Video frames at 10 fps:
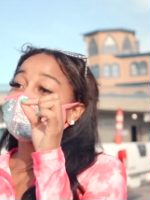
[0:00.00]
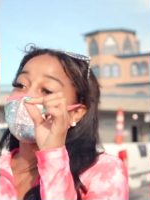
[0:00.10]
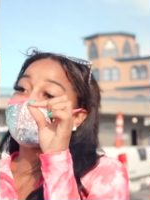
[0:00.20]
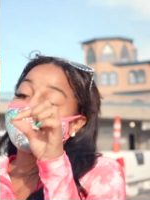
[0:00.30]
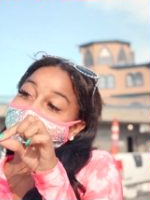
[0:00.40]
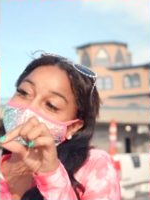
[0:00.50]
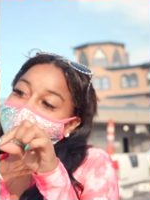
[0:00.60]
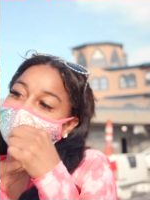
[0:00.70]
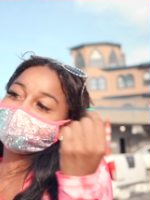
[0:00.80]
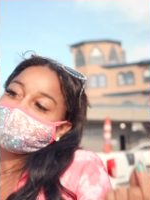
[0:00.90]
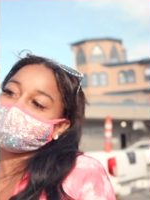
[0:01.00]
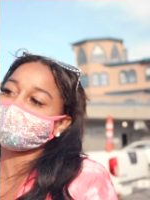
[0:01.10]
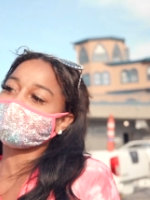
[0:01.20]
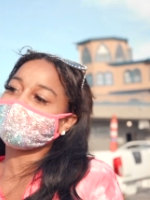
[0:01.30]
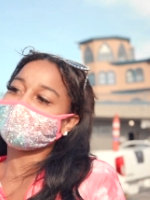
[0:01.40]
say at 8 because there's no
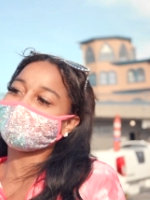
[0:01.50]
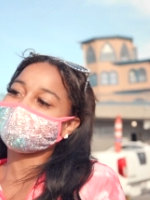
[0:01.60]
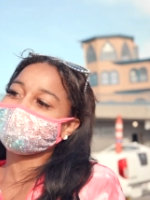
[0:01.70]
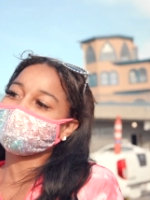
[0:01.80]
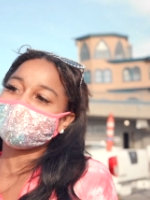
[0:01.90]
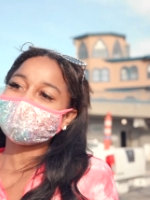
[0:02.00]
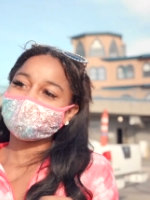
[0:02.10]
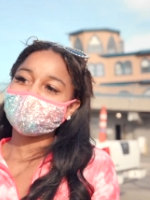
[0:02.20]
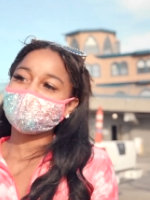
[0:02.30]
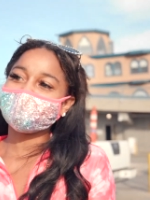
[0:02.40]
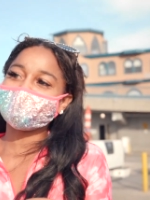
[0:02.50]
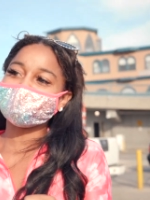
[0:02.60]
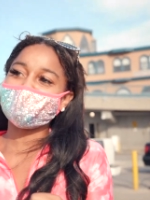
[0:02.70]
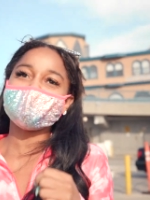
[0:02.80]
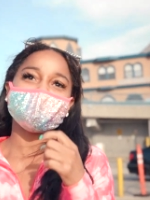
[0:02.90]
music video. But once oh. the music video
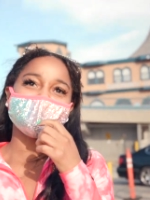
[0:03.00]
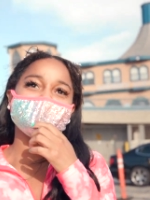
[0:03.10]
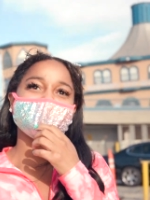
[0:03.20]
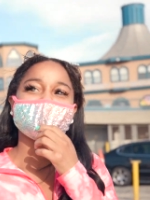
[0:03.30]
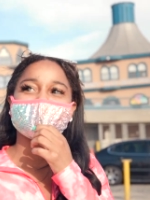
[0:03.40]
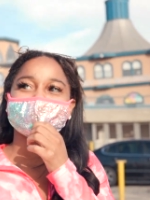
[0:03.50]
come out, it'll be a 10. The